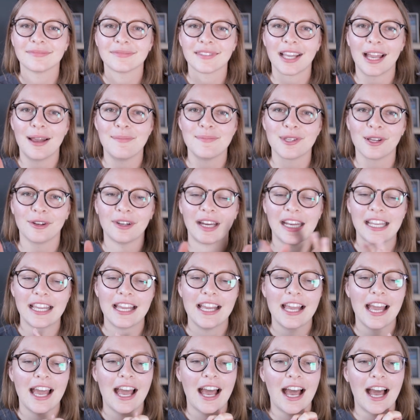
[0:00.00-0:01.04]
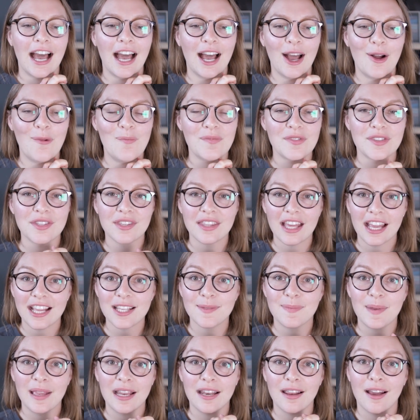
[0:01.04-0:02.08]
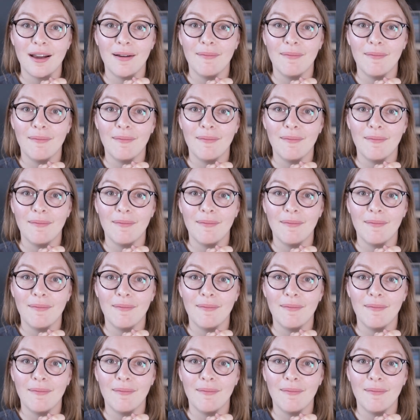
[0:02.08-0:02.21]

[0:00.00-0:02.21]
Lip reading: I'm sorry. So that has been